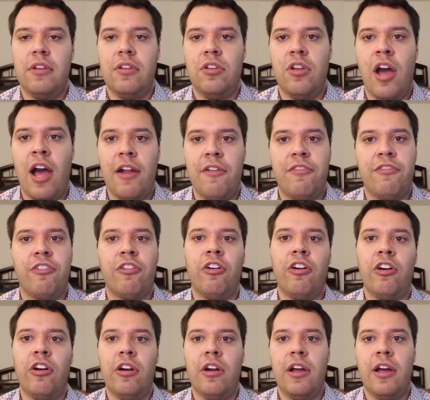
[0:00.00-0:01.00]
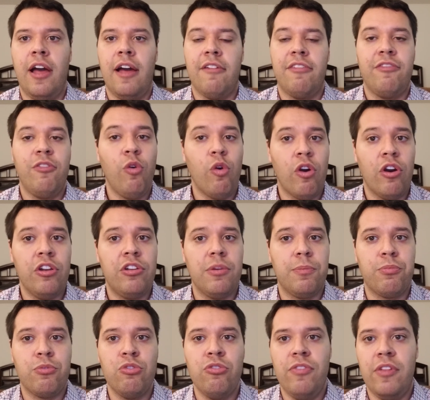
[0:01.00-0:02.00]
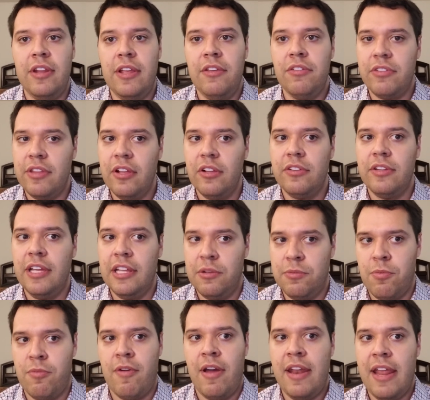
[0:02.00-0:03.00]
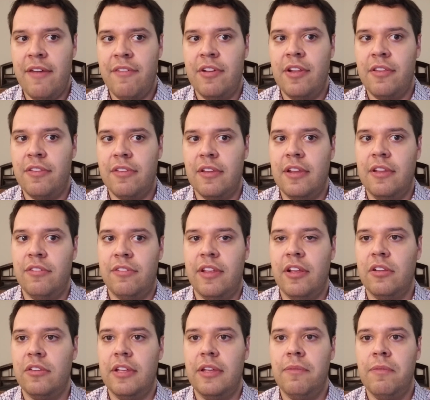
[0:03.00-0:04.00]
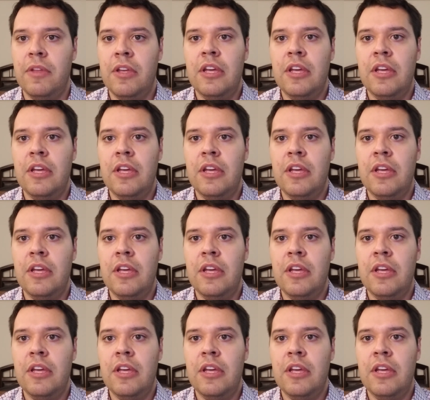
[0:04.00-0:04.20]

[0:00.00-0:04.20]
not for Ford to prove that he's guilty and to provide evidence that he's guilty.